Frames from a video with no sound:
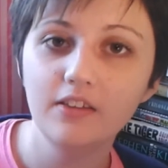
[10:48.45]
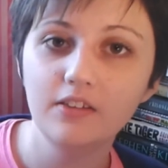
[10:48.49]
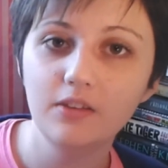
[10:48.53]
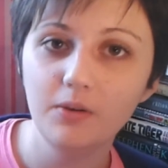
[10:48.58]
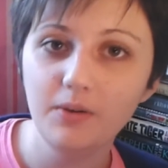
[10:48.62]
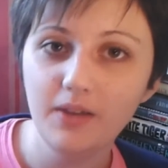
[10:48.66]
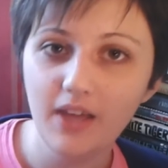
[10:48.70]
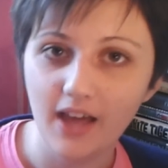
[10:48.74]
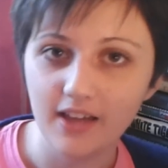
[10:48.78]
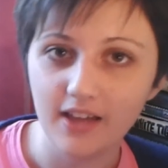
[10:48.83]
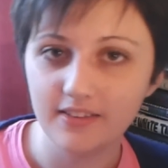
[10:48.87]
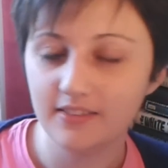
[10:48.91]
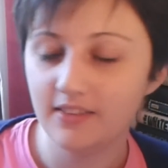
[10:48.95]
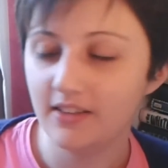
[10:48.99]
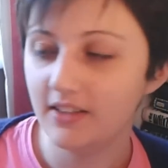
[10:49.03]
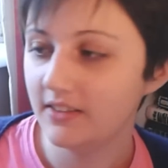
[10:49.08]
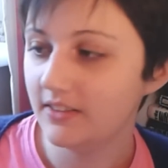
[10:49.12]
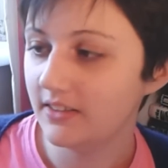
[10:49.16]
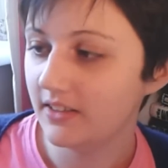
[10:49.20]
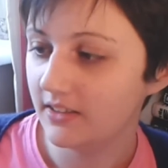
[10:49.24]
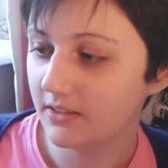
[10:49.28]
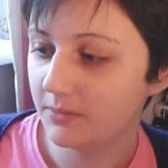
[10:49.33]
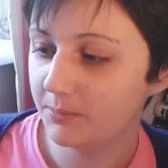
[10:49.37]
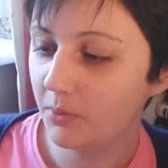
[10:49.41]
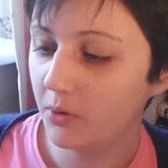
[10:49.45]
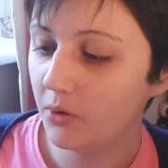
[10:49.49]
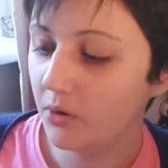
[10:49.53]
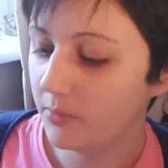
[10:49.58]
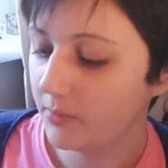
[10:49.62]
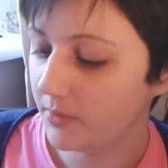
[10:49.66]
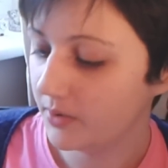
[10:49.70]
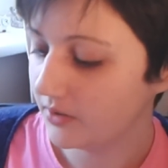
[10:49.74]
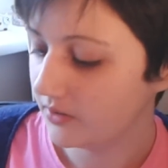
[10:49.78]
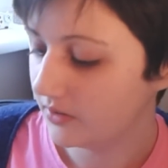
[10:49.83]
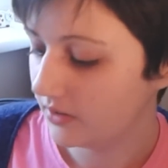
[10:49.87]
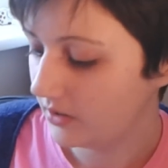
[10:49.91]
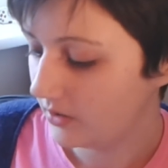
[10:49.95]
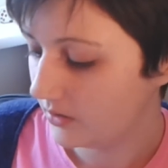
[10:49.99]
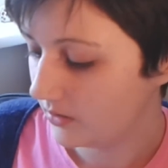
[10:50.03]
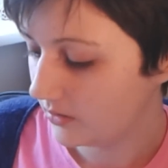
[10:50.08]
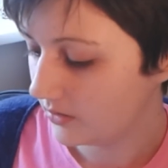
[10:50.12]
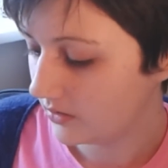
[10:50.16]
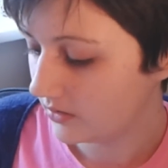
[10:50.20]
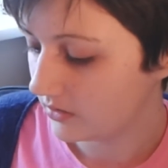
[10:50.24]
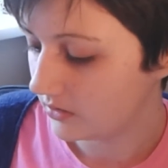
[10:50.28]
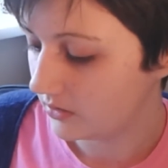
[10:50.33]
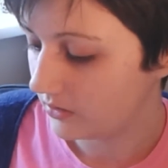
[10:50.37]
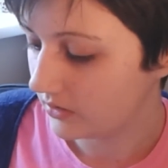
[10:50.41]
So yes, this is Paul
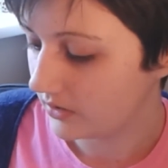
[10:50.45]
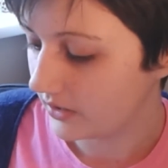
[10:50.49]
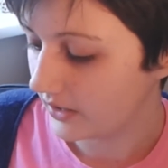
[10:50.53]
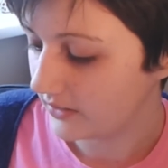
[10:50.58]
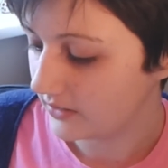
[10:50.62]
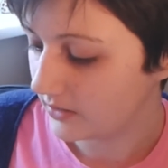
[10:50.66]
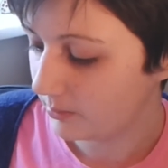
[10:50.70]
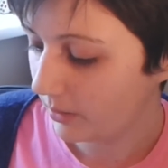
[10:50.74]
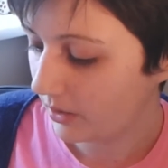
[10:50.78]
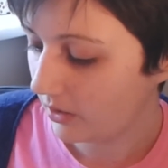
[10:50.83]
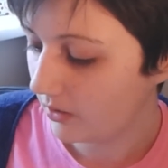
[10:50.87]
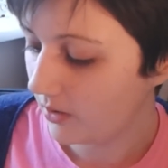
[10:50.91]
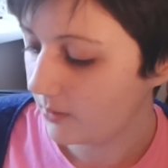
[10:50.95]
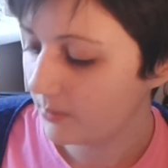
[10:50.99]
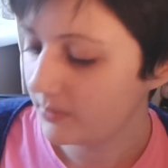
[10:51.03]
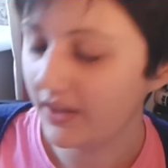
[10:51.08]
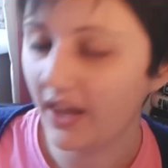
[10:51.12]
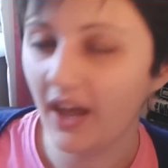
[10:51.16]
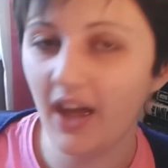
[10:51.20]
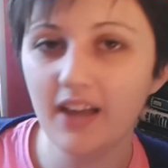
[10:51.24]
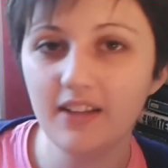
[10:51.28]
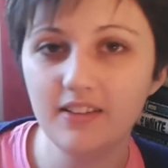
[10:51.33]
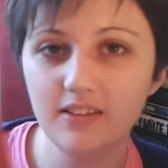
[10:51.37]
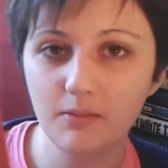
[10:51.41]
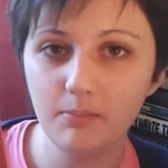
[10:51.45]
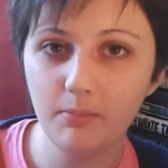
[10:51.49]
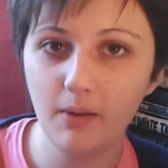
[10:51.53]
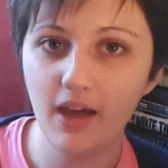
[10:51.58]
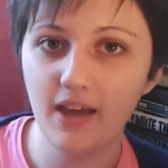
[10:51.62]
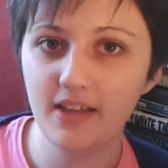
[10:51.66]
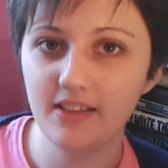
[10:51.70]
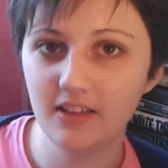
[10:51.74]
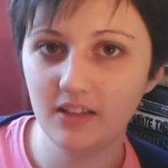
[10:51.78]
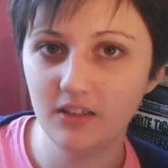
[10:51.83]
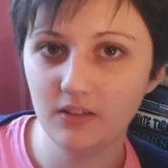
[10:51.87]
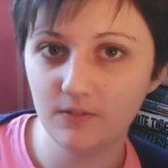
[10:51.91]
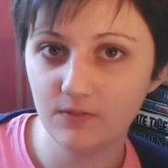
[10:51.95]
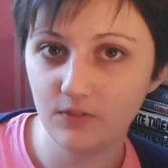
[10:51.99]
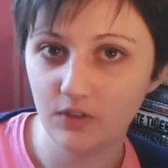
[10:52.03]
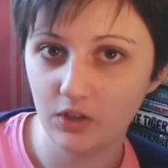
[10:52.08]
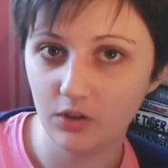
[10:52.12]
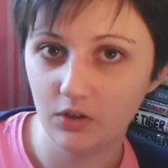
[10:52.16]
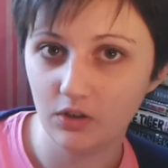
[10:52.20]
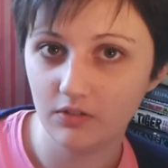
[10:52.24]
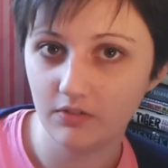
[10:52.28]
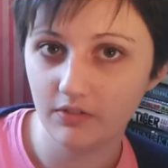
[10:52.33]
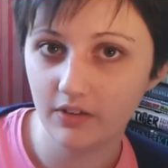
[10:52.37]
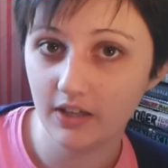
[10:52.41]
Muldoon's New Selected Poems. I had to buy this for
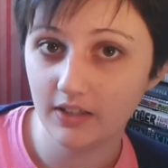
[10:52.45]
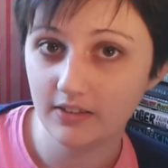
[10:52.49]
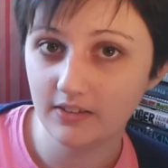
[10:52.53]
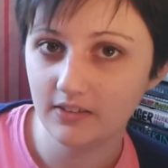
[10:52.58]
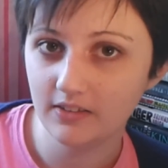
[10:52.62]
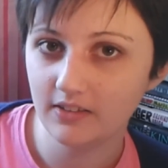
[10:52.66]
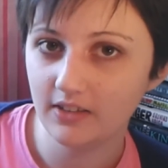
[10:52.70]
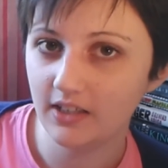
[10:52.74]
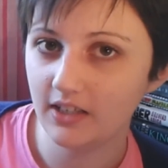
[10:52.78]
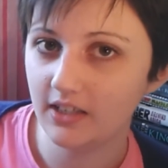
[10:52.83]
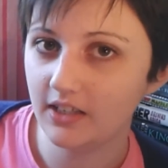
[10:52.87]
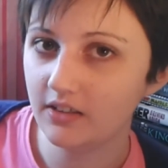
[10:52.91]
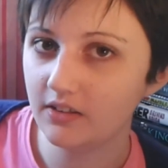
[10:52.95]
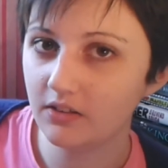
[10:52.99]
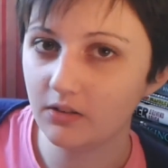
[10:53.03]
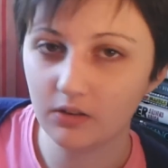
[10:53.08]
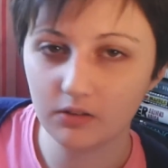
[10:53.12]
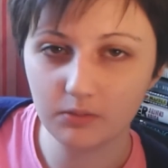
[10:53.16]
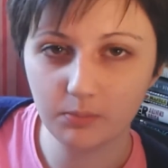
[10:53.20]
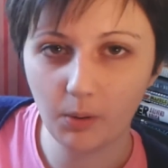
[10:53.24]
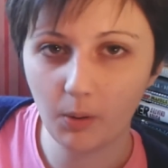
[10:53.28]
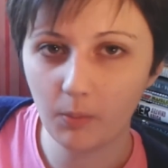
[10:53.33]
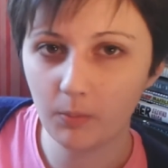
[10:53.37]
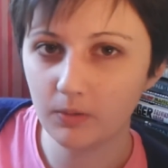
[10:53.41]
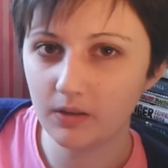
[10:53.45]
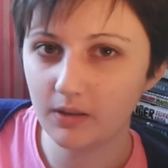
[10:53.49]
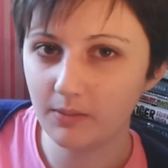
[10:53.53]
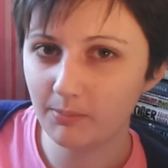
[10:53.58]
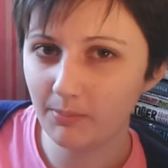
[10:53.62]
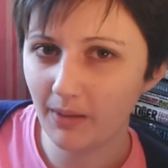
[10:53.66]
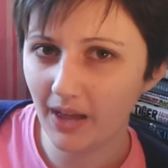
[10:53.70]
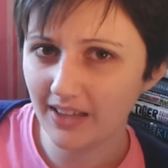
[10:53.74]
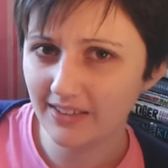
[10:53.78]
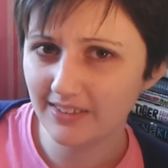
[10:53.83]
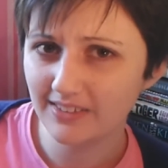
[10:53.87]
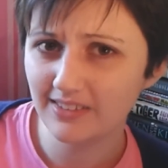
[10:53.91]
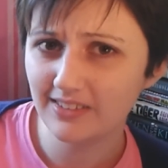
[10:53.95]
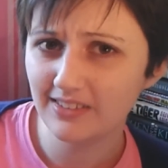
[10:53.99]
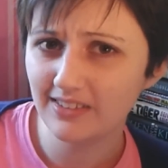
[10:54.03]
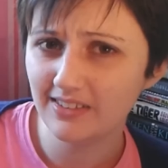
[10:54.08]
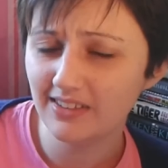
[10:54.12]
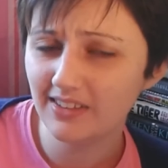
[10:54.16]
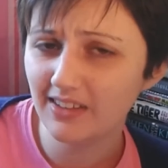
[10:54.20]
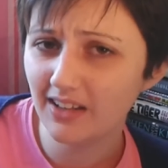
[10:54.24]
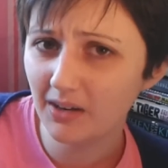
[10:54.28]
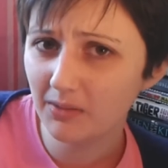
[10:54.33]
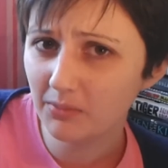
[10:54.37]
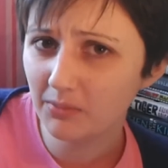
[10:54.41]
university, so it's probably best
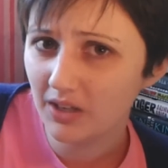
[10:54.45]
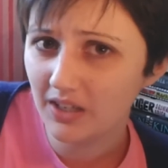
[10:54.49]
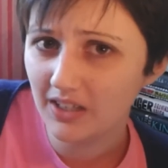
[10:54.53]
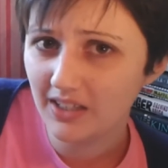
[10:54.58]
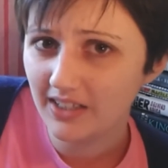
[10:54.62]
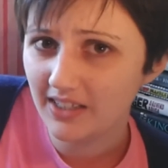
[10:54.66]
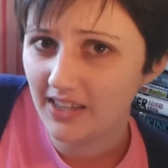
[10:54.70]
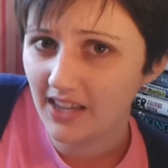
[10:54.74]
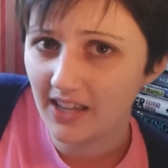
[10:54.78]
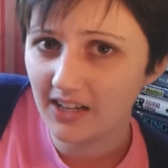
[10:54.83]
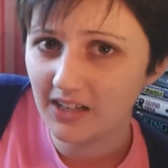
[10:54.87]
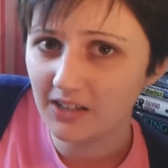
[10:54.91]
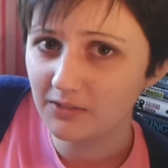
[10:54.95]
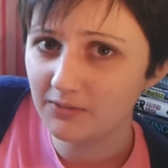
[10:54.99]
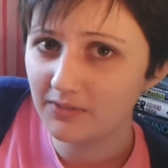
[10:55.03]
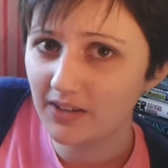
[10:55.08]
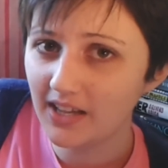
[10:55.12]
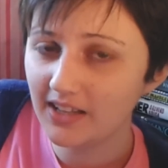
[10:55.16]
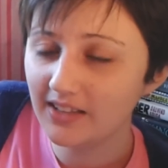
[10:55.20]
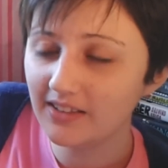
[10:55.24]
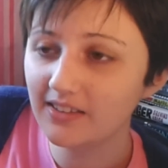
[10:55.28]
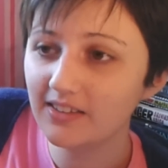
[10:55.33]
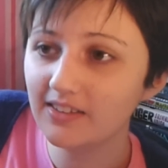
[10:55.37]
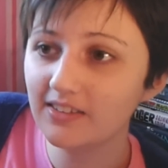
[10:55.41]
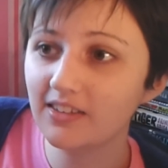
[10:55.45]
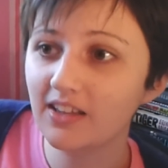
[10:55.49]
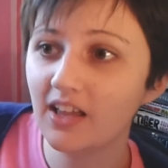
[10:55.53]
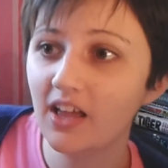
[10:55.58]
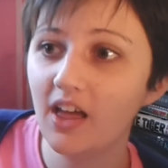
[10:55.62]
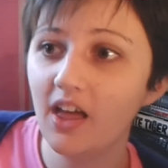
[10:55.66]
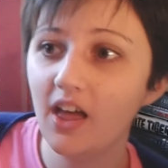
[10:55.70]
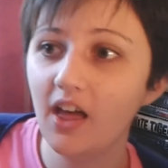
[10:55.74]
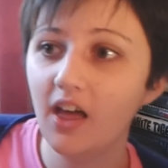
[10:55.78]
that I'm reading it in advance.